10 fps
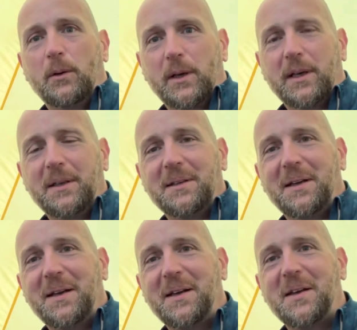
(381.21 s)
again,
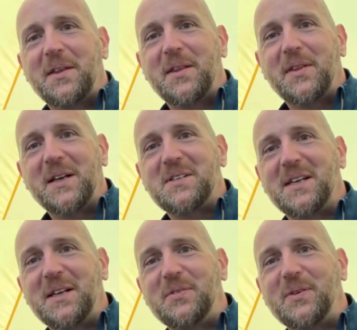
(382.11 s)
thanks
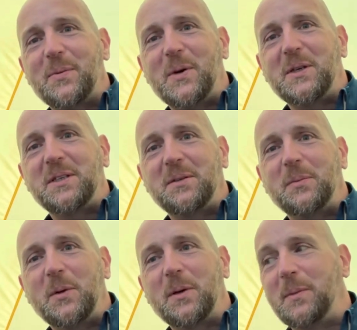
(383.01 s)
again for watching.
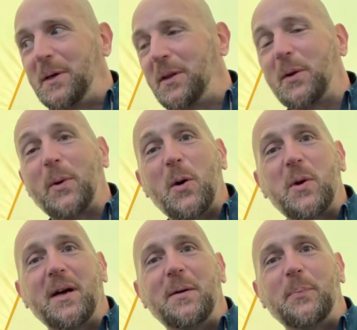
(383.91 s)
Welcome to another well
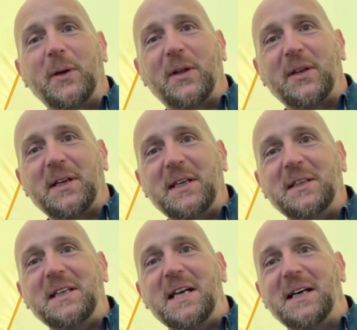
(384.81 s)
camp, another night in
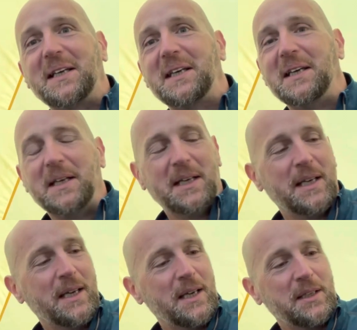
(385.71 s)
the Niak.
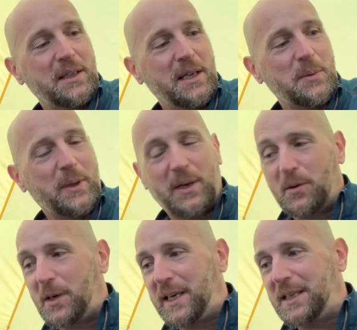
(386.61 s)
Tonight we're at
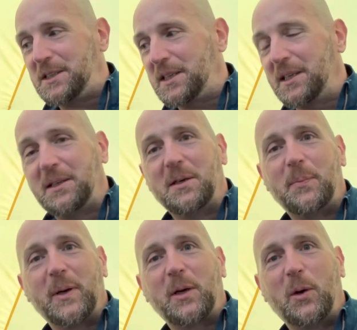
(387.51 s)
Loch Etchacan,
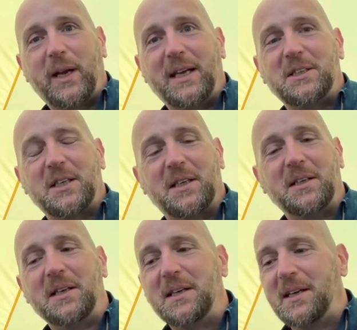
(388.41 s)
up at Coire Etchecan.
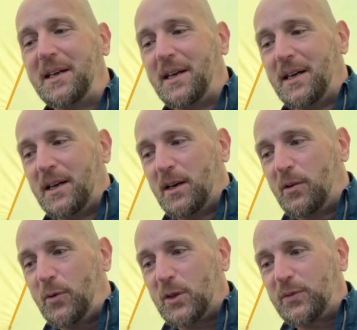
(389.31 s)

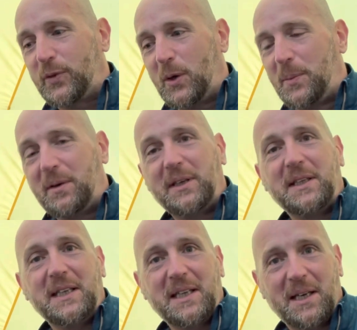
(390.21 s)
I've walked from the Linn
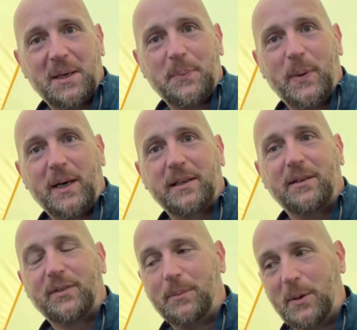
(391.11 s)
of Dee car park,
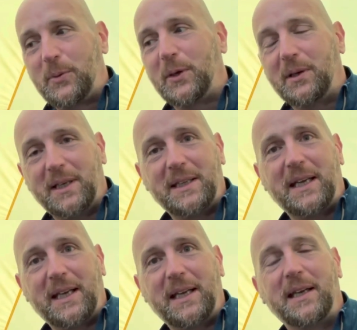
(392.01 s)
I've come up through Glen
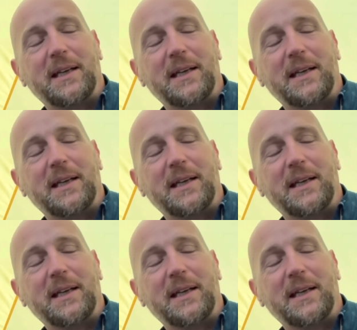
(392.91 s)
Derry,